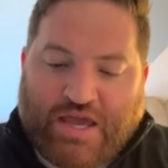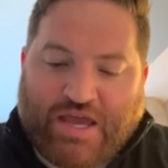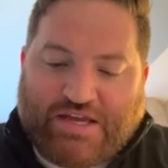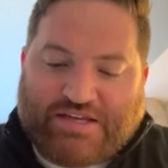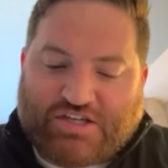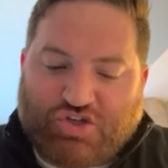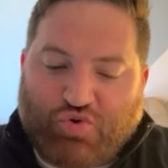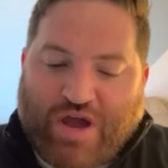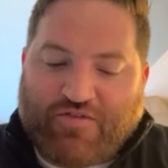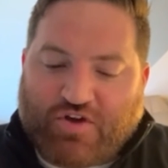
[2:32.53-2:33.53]
He says,
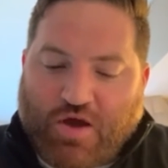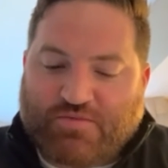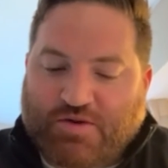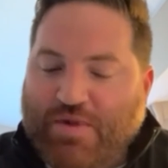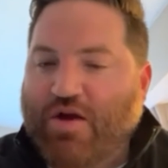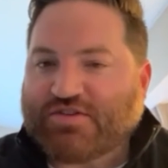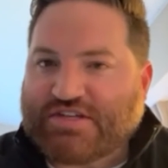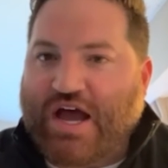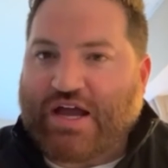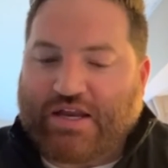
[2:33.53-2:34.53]
"You have come to Mount
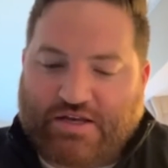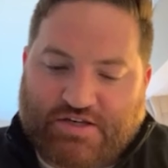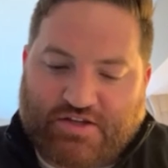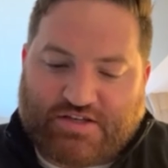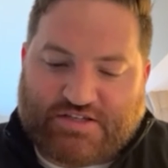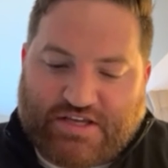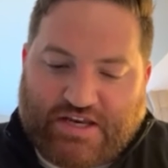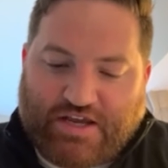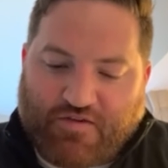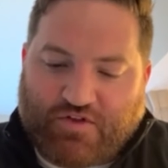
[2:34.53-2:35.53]
Zion and to the
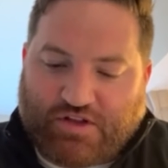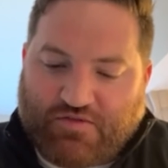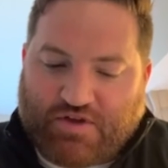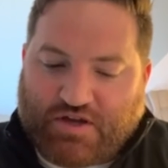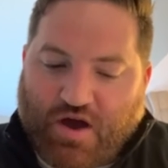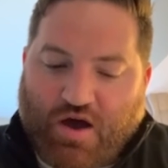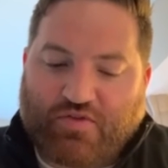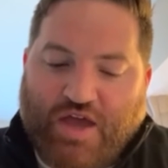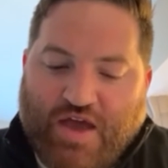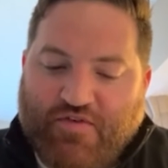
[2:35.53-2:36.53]
city of the living God,
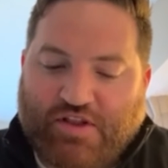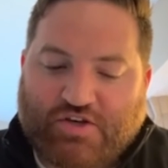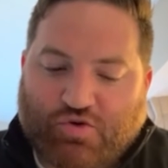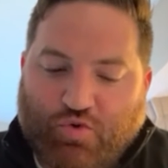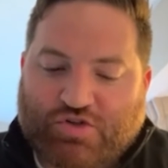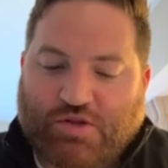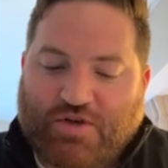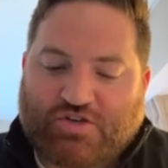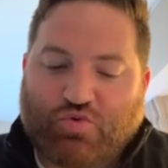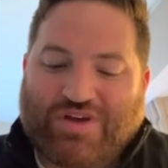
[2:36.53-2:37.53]
the heavenly Jerusalem,
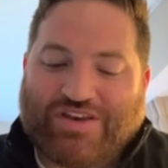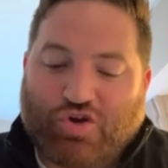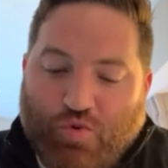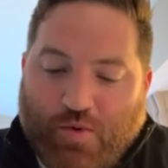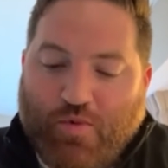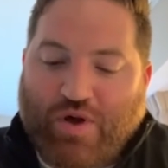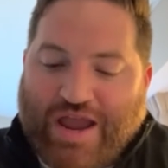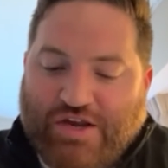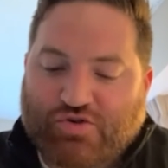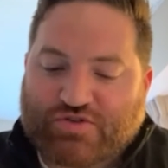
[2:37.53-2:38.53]
and to innumerable
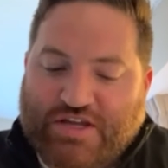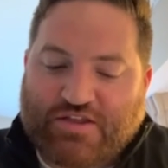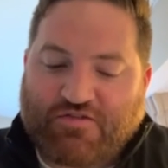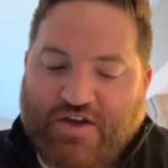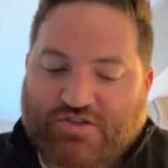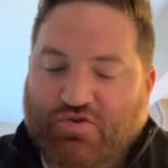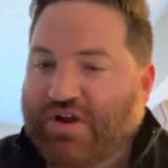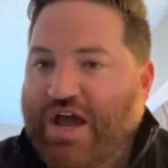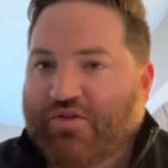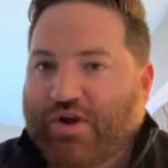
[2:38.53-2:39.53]
angels in the festal
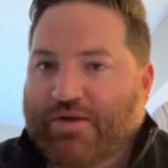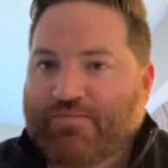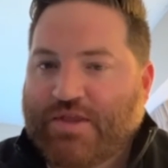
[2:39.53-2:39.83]
gathering,